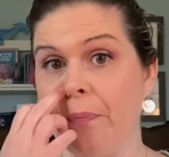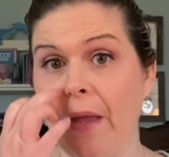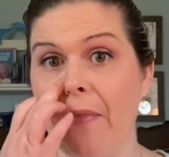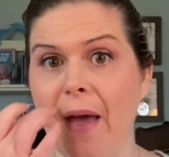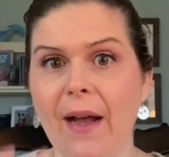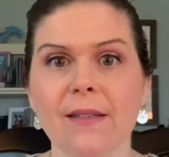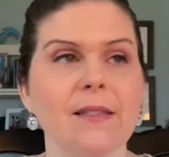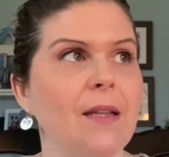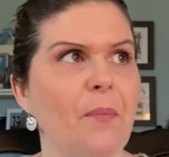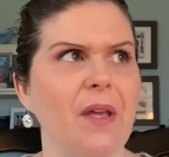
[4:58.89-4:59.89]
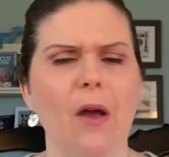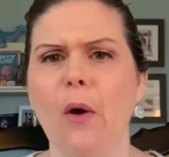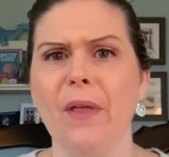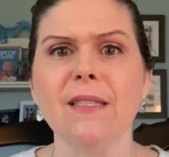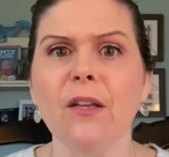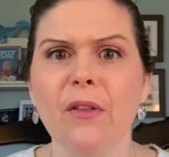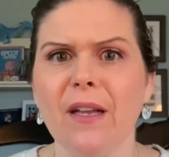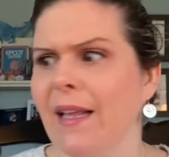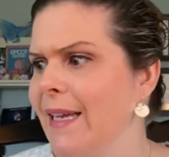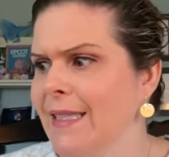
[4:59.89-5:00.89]
And that's something, oh, that's the other thing,
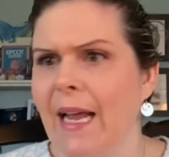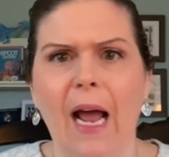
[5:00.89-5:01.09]
like I said,